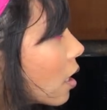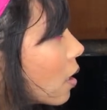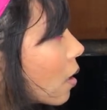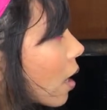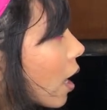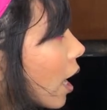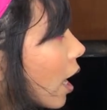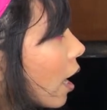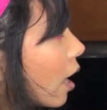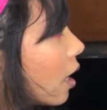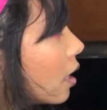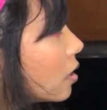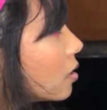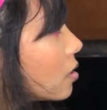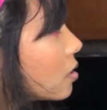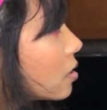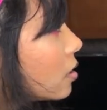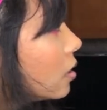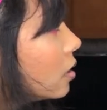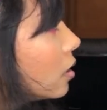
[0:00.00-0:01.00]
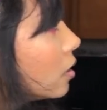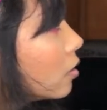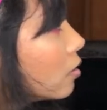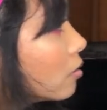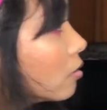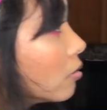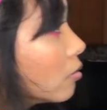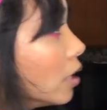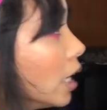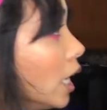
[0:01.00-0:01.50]
Okay, it's
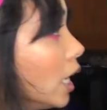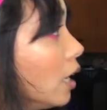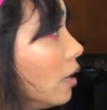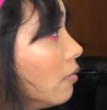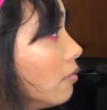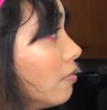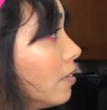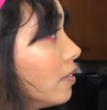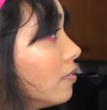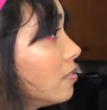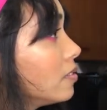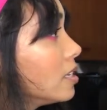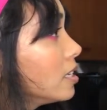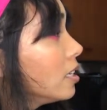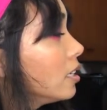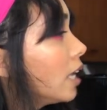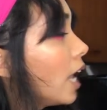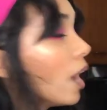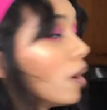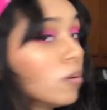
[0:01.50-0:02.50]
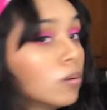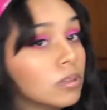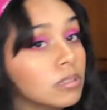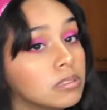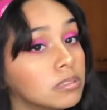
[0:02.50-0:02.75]
3.15 now.